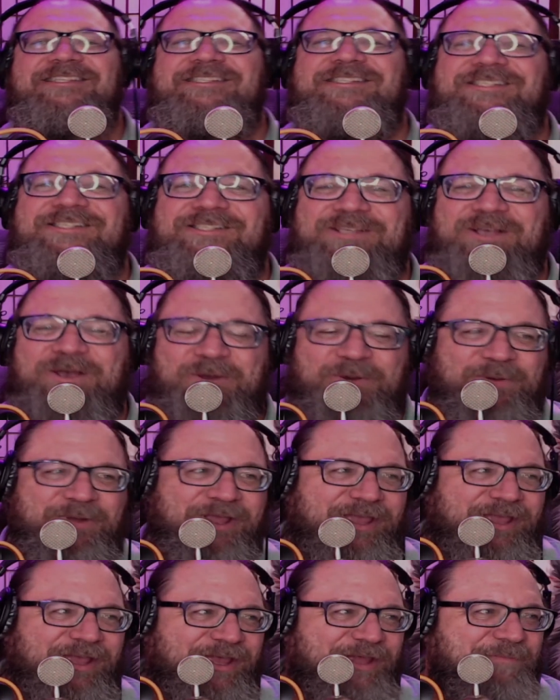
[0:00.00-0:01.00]
So
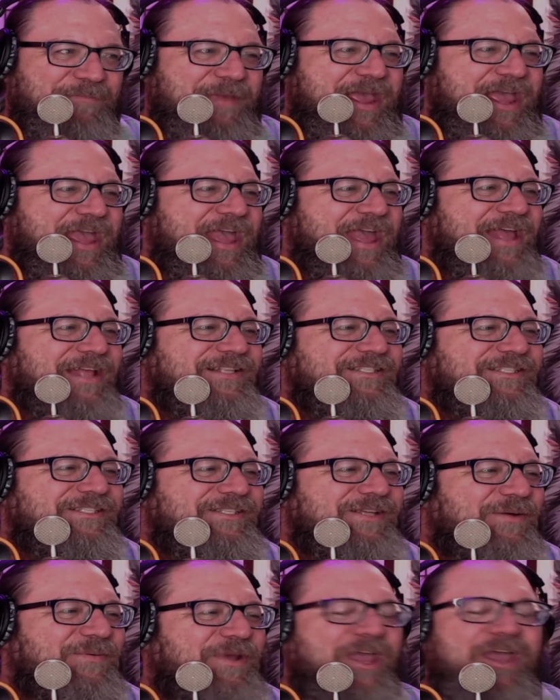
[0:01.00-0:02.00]
good, man.
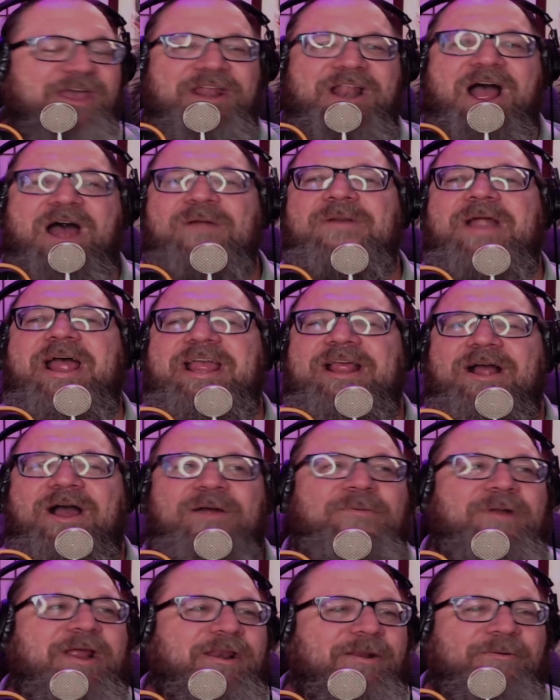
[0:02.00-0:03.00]
So good. All right.
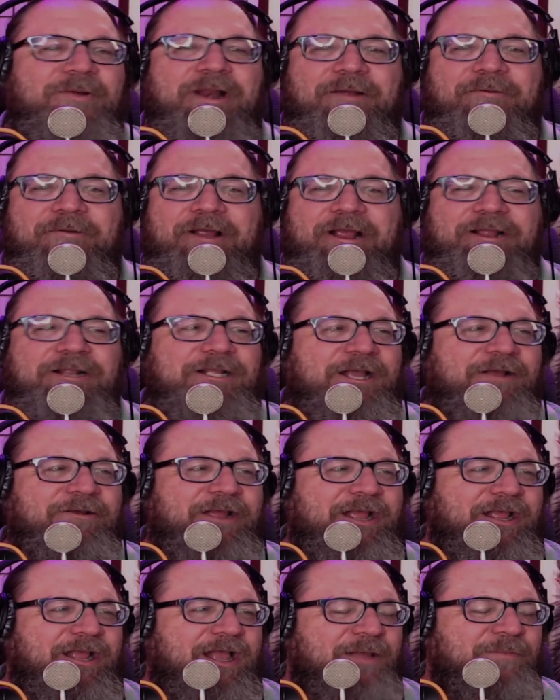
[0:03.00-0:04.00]

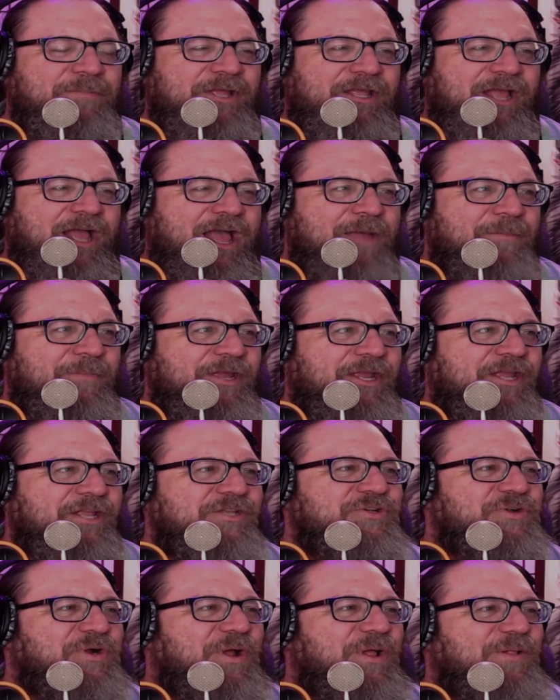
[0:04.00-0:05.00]
I'm in
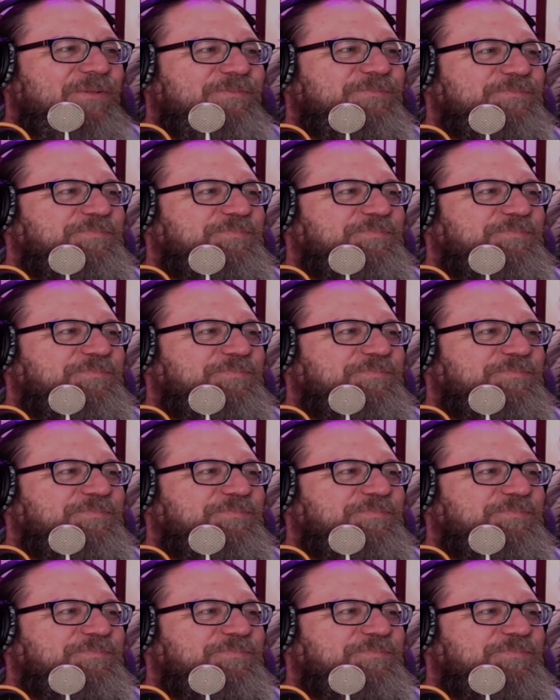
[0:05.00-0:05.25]
control.